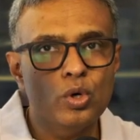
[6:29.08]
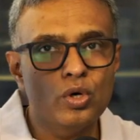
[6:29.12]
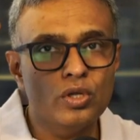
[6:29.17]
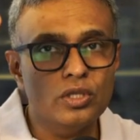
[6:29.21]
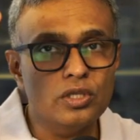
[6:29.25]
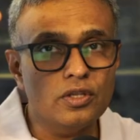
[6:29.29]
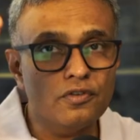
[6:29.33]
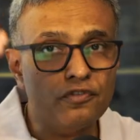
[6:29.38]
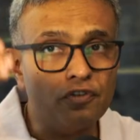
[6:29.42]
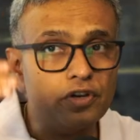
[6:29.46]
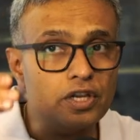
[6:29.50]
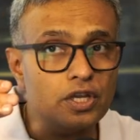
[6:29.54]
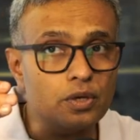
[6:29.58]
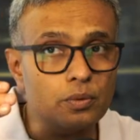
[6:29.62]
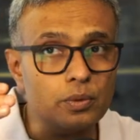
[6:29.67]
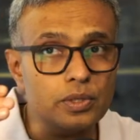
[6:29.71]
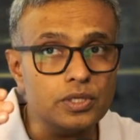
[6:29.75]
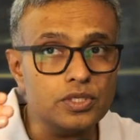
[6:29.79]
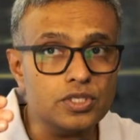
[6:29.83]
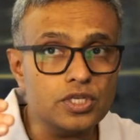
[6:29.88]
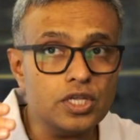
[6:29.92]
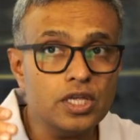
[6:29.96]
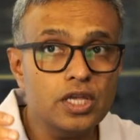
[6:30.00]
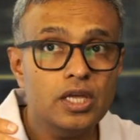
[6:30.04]
the
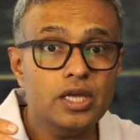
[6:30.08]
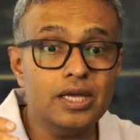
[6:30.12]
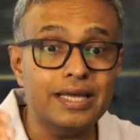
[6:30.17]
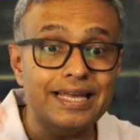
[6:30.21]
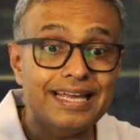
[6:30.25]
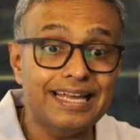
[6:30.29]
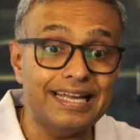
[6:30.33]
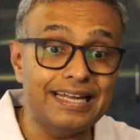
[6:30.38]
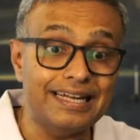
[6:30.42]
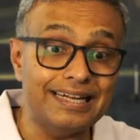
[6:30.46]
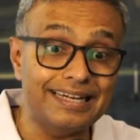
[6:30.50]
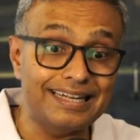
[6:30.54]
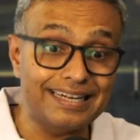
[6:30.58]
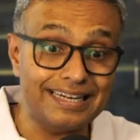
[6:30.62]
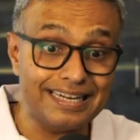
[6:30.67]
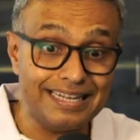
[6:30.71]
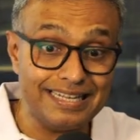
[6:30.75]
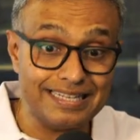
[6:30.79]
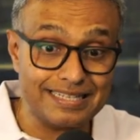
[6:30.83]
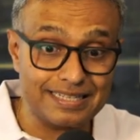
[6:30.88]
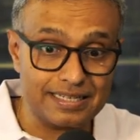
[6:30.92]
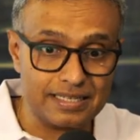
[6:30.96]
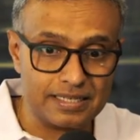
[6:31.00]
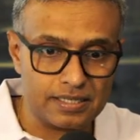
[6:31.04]
frequency
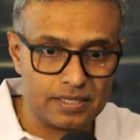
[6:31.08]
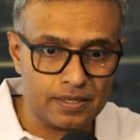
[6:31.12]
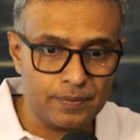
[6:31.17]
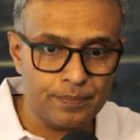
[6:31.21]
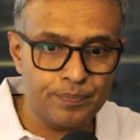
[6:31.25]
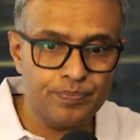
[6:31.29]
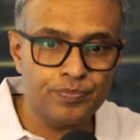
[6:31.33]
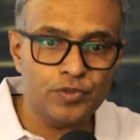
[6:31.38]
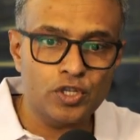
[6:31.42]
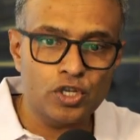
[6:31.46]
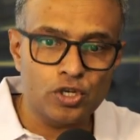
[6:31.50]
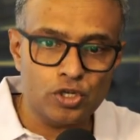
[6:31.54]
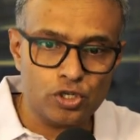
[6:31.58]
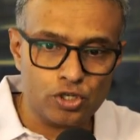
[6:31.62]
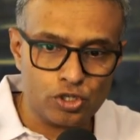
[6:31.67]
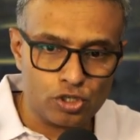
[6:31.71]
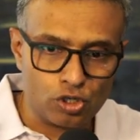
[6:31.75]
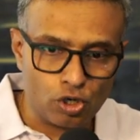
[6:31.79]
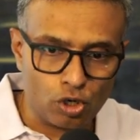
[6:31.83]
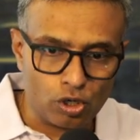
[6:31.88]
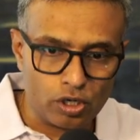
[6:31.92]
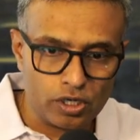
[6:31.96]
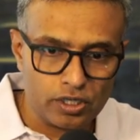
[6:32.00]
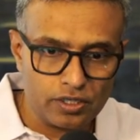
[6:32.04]
increases.
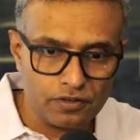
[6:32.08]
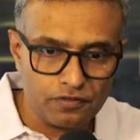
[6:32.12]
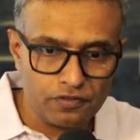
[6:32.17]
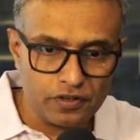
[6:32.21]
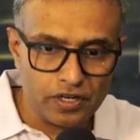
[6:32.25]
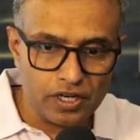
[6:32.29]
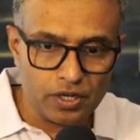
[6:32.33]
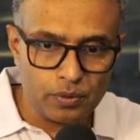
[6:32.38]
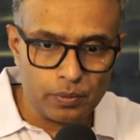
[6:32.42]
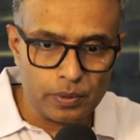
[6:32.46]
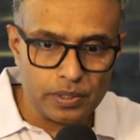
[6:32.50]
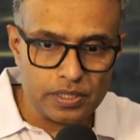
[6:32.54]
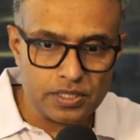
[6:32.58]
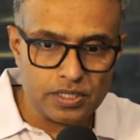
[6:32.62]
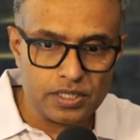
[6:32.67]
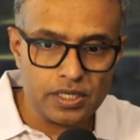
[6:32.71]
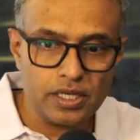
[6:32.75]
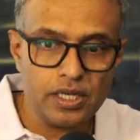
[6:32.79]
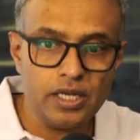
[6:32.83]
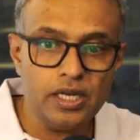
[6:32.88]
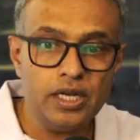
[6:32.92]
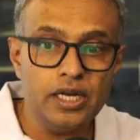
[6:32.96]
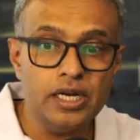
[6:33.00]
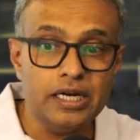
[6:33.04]
Shorter the
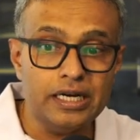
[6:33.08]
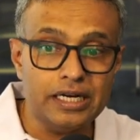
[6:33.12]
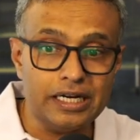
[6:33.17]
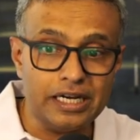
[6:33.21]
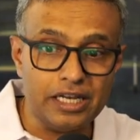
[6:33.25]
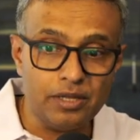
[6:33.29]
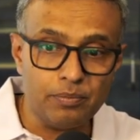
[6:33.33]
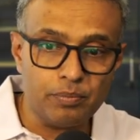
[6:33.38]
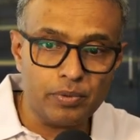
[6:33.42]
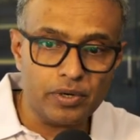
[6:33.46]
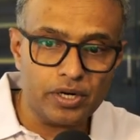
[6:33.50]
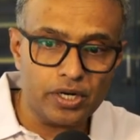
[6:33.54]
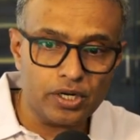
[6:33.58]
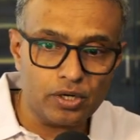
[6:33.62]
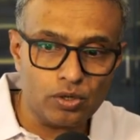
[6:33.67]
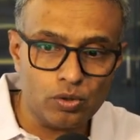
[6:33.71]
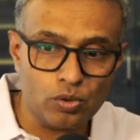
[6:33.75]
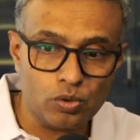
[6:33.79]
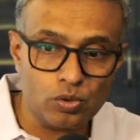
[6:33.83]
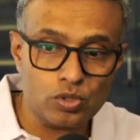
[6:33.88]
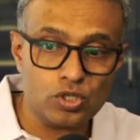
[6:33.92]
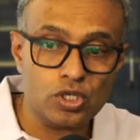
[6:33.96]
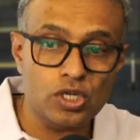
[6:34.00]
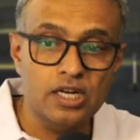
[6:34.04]
frequency, deeper it
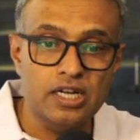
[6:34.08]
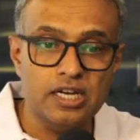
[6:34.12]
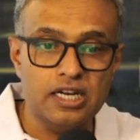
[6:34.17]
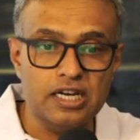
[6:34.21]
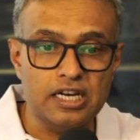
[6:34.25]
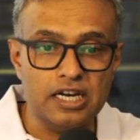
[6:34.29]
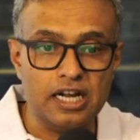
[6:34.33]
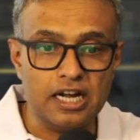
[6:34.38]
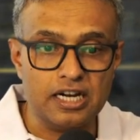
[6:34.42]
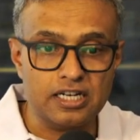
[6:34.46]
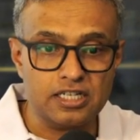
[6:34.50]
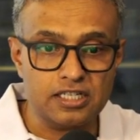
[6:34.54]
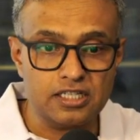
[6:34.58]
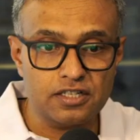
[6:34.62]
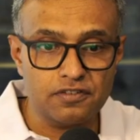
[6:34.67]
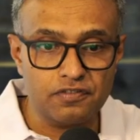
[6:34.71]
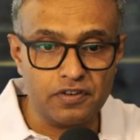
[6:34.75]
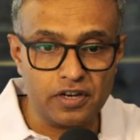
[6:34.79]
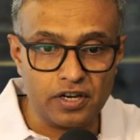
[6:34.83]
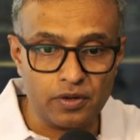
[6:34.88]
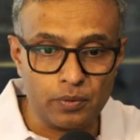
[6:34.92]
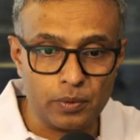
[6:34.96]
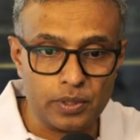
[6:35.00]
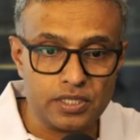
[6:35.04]
goes. Larger the
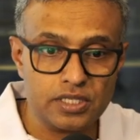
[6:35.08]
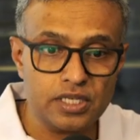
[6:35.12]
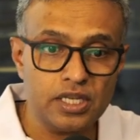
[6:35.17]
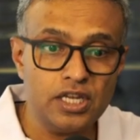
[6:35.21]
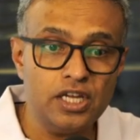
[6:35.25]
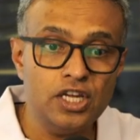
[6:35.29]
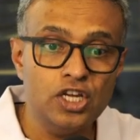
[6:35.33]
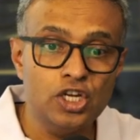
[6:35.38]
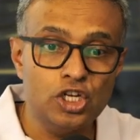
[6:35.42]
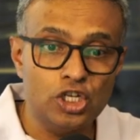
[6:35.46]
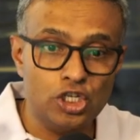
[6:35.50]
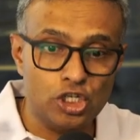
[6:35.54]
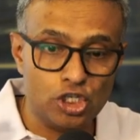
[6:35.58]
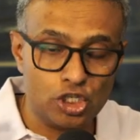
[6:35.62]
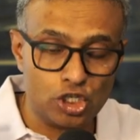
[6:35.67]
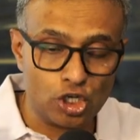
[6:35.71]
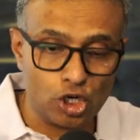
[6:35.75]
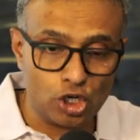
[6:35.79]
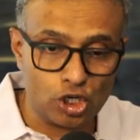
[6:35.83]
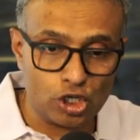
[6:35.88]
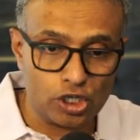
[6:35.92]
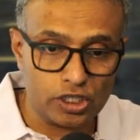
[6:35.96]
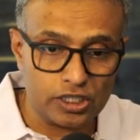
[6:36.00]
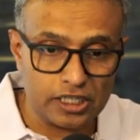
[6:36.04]
frequency,
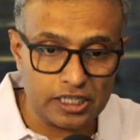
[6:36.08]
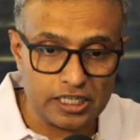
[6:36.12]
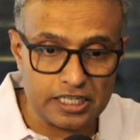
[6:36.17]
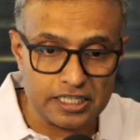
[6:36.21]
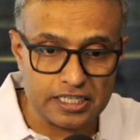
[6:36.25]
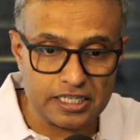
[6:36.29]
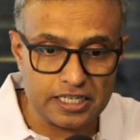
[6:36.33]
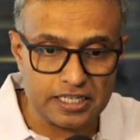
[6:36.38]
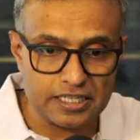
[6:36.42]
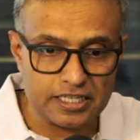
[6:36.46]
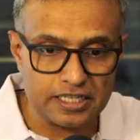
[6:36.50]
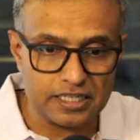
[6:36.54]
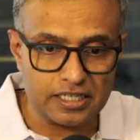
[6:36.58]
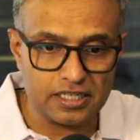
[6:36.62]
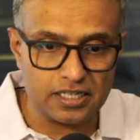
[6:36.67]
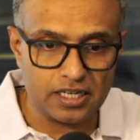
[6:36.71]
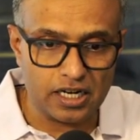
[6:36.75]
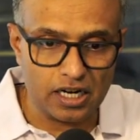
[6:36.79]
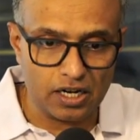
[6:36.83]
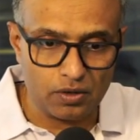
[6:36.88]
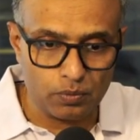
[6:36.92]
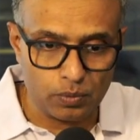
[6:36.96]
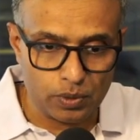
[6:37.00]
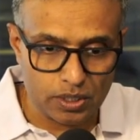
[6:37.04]
shorter the distance it
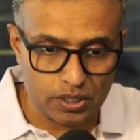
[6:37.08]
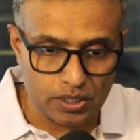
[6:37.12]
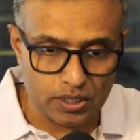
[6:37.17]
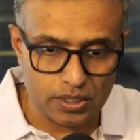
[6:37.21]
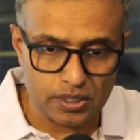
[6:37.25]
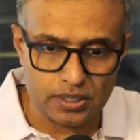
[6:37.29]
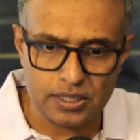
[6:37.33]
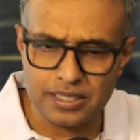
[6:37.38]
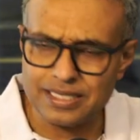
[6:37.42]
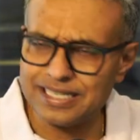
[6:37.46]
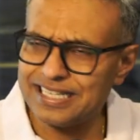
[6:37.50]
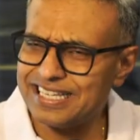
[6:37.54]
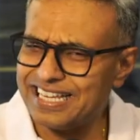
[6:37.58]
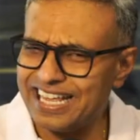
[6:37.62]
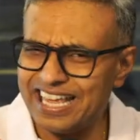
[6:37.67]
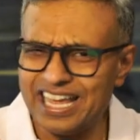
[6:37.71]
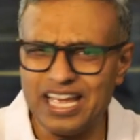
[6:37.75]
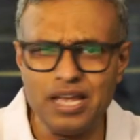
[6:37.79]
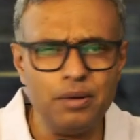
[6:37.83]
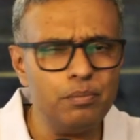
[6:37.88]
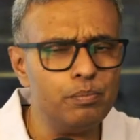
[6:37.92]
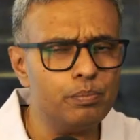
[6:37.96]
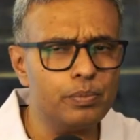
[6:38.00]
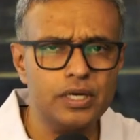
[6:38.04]
traverses. The
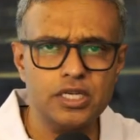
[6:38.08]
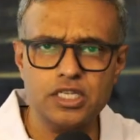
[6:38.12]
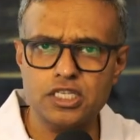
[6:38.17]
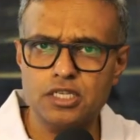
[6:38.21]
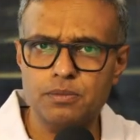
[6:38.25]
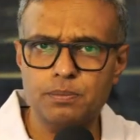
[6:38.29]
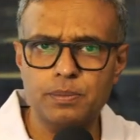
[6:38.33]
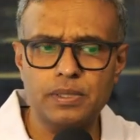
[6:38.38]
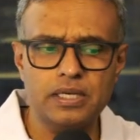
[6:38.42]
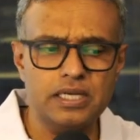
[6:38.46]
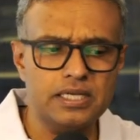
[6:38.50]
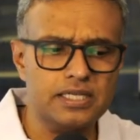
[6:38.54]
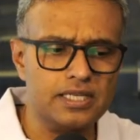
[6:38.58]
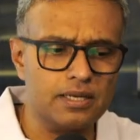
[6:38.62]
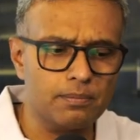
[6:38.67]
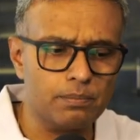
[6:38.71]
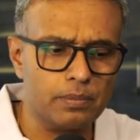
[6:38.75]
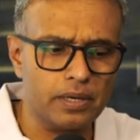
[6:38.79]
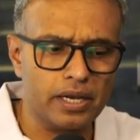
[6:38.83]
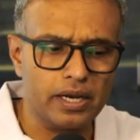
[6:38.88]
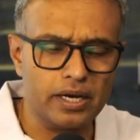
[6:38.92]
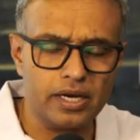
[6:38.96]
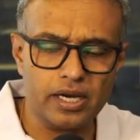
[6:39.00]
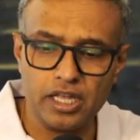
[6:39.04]
same principle is
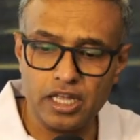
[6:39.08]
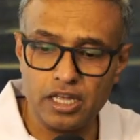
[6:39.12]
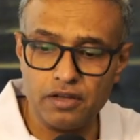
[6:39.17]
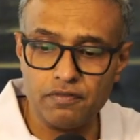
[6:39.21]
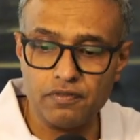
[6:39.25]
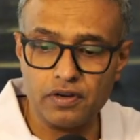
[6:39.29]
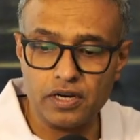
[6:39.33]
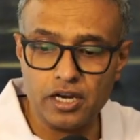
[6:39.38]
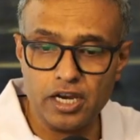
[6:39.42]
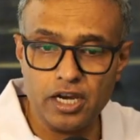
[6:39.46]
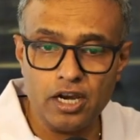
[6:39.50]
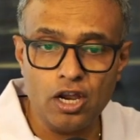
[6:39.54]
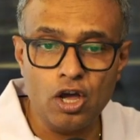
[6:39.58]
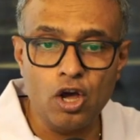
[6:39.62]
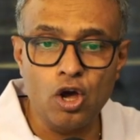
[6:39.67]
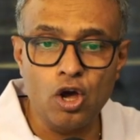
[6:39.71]
applied even in